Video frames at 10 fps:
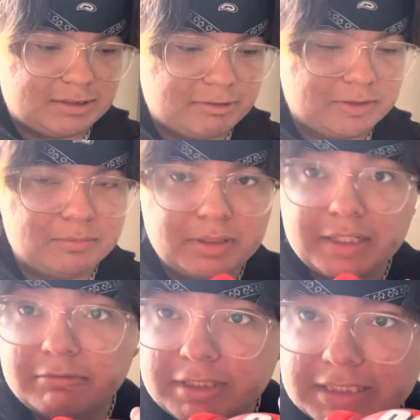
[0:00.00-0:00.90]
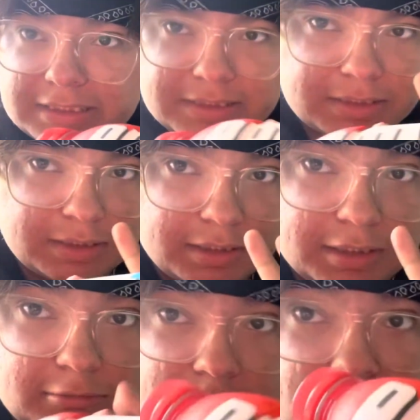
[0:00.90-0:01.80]
weird. But anyways,
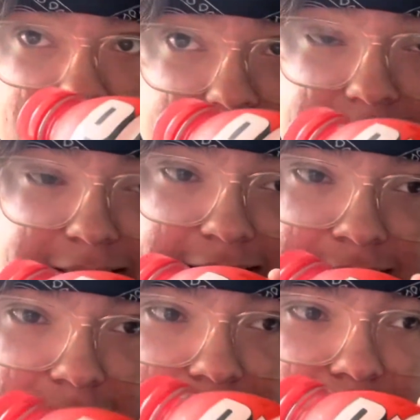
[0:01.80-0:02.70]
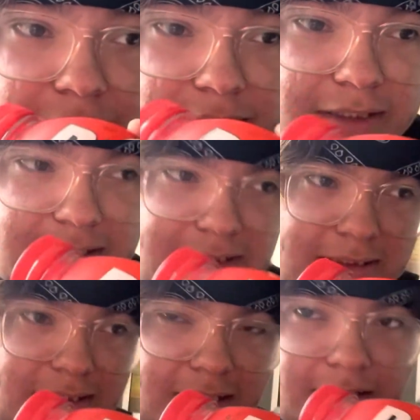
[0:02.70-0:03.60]
we're gonna taste test today because
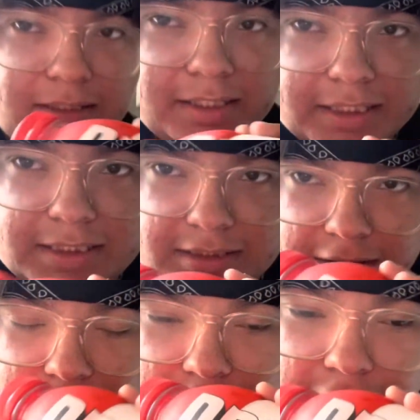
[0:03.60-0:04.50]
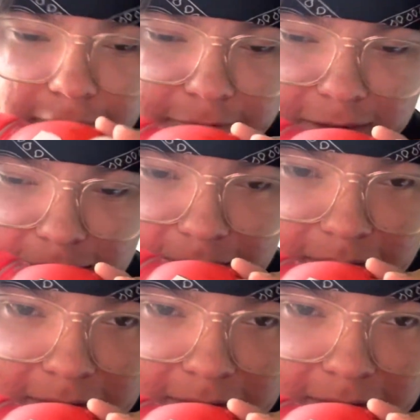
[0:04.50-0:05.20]
yeah, this is literally the first one.